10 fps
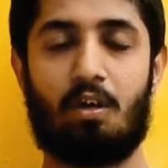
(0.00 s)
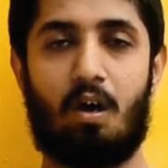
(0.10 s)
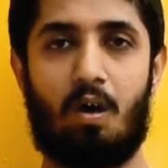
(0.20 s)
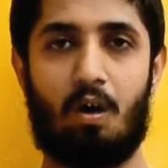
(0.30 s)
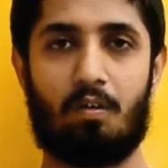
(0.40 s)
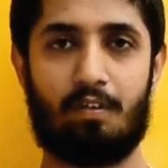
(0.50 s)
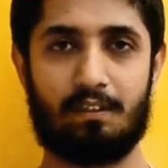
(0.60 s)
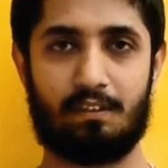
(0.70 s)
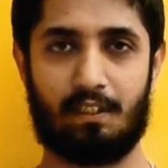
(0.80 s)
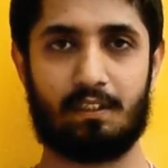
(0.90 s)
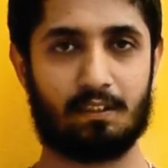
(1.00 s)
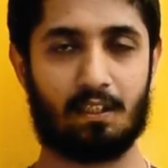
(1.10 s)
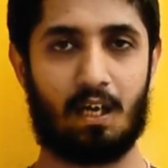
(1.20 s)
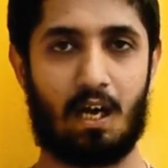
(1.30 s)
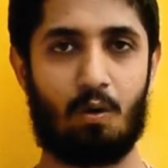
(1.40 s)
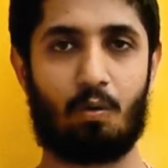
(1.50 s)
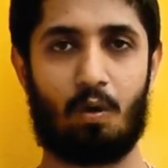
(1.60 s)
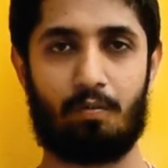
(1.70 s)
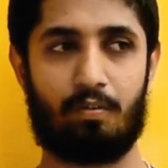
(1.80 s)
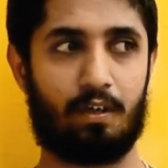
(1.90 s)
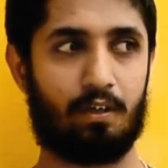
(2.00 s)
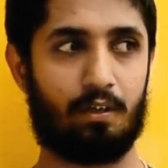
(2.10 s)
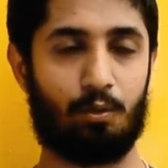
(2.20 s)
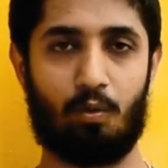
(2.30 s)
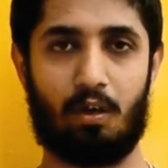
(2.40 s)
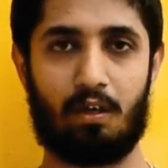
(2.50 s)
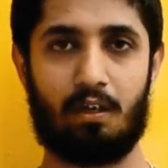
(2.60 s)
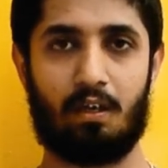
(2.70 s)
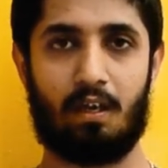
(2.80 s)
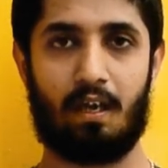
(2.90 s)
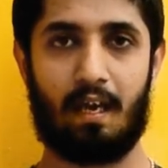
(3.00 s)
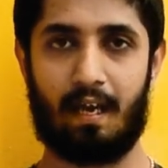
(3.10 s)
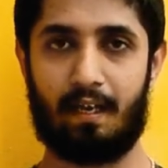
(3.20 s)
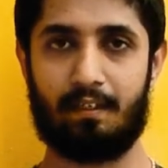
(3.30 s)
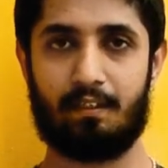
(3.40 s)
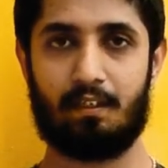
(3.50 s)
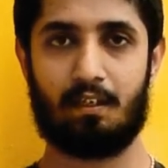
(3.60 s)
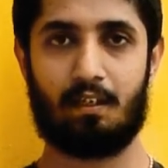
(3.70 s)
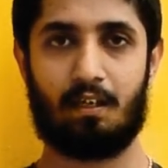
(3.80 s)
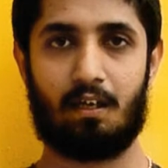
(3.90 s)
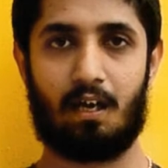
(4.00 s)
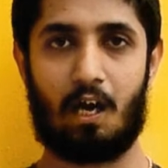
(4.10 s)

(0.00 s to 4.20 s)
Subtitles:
Interviewer always checks how confident you are and